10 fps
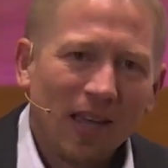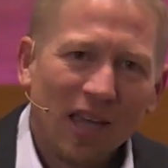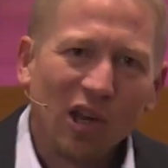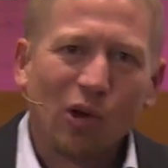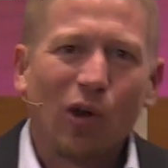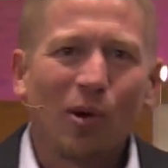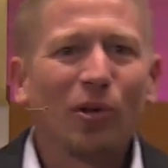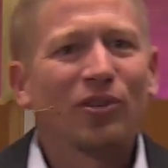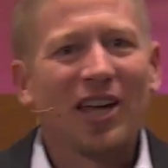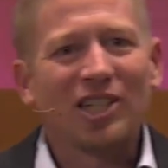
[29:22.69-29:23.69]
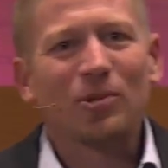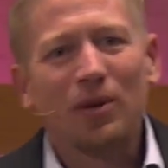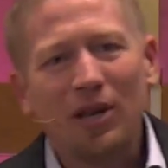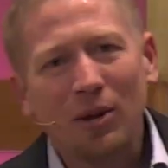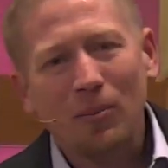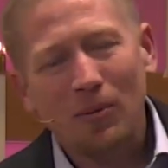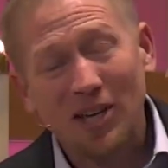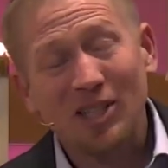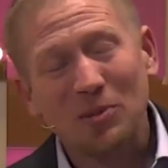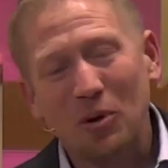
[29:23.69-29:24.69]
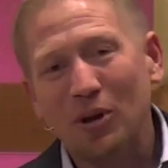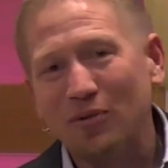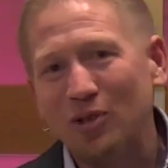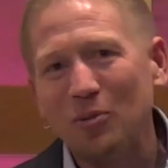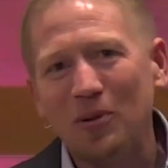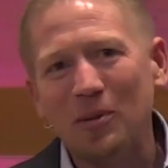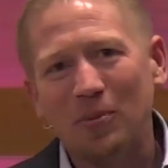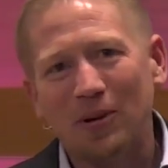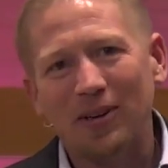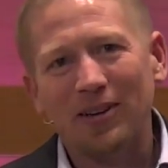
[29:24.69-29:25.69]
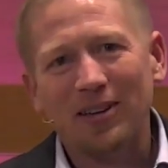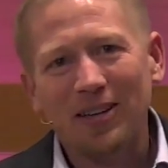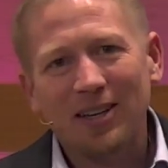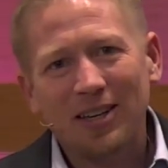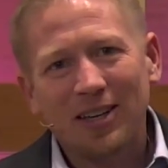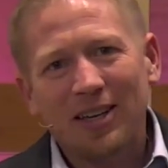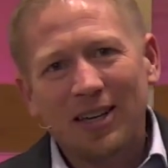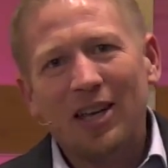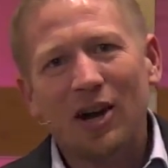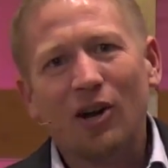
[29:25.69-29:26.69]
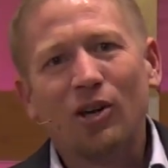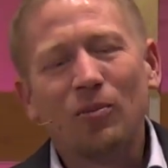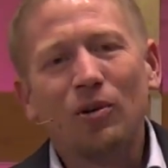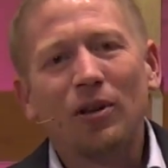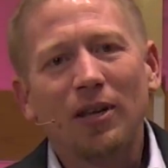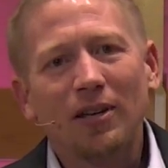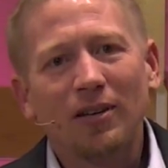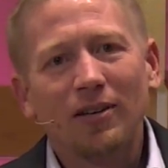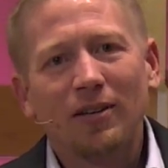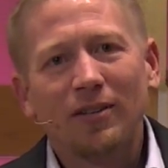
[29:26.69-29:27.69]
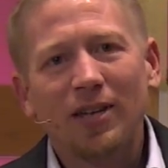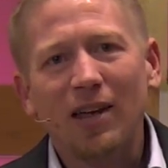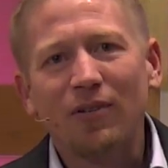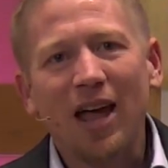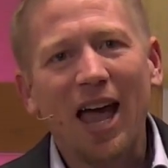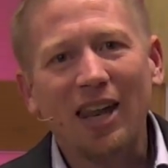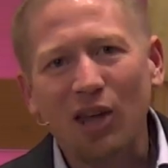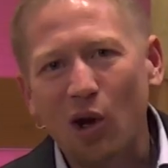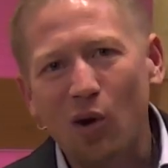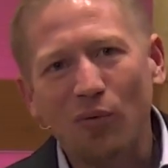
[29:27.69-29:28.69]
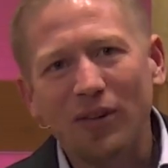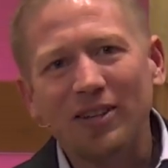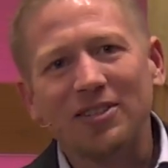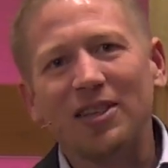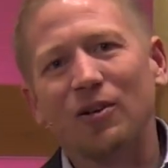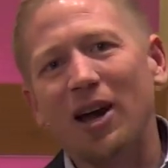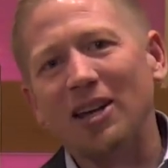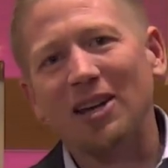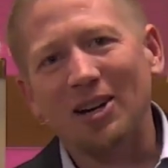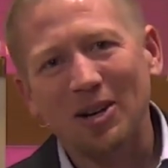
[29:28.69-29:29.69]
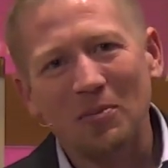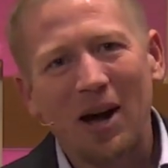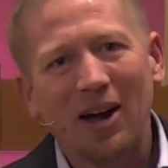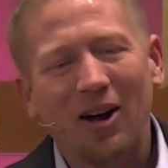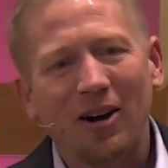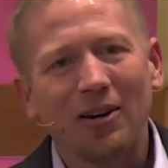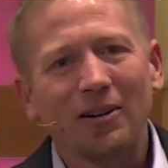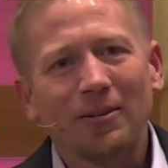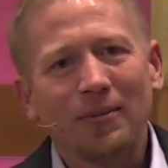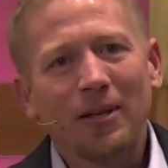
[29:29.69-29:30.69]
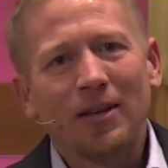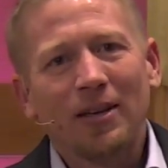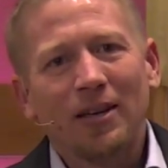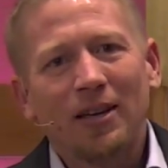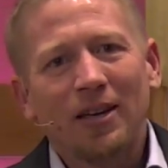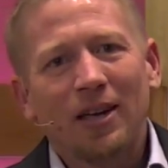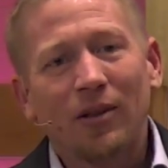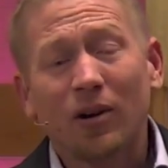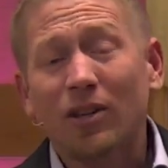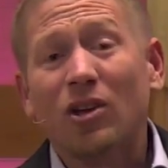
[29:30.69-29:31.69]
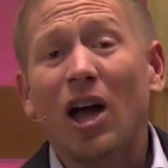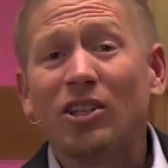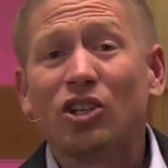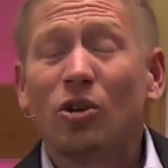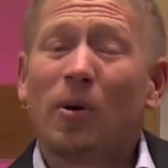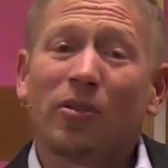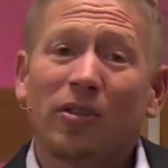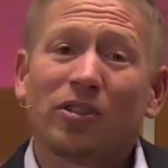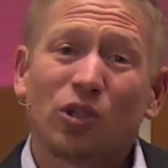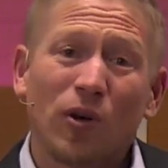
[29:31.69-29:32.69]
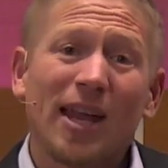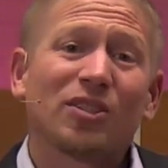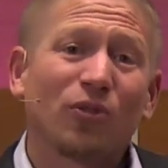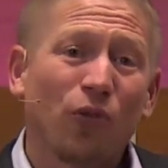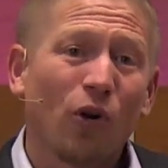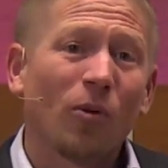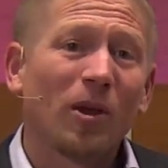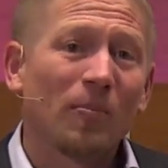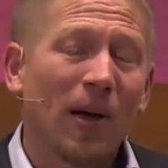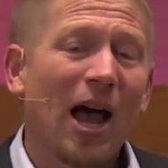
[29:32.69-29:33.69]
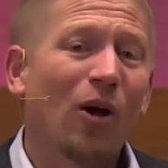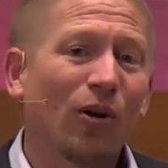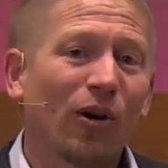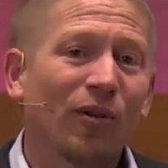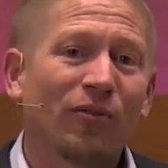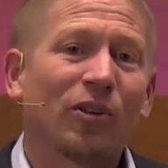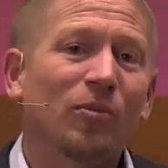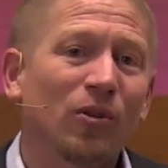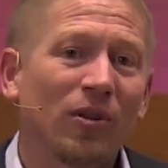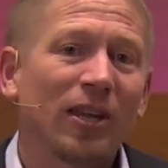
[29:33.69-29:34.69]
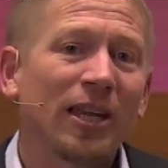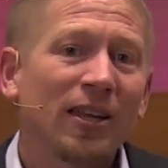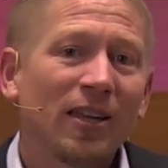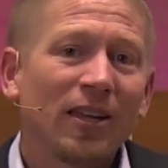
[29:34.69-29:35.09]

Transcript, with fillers: an incredible testimony, testimony of two people in our community Dave and Heidi Hove, they sit right here in my heart. And they're going to talk to you about the transforming power of community